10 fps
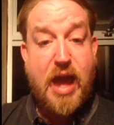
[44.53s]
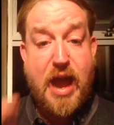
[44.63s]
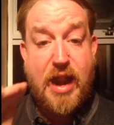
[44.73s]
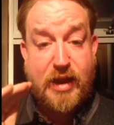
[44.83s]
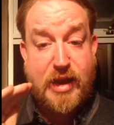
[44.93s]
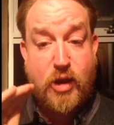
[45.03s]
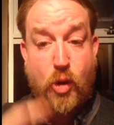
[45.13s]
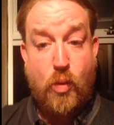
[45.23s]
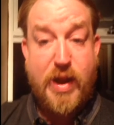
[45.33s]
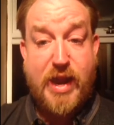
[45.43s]
And I
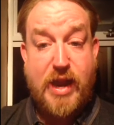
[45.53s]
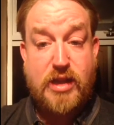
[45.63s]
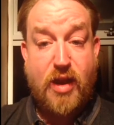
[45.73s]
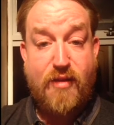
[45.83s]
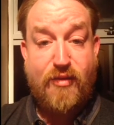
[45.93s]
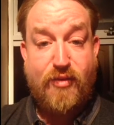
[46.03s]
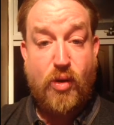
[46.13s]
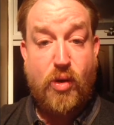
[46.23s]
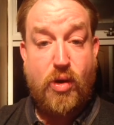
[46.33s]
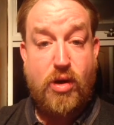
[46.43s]
cannot wait
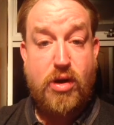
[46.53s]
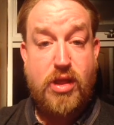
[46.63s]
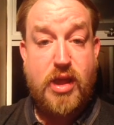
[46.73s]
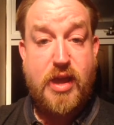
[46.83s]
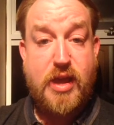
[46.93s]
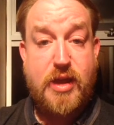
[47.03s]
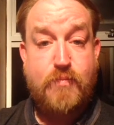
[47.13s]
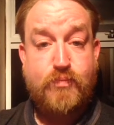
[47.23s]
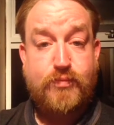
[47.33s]
for the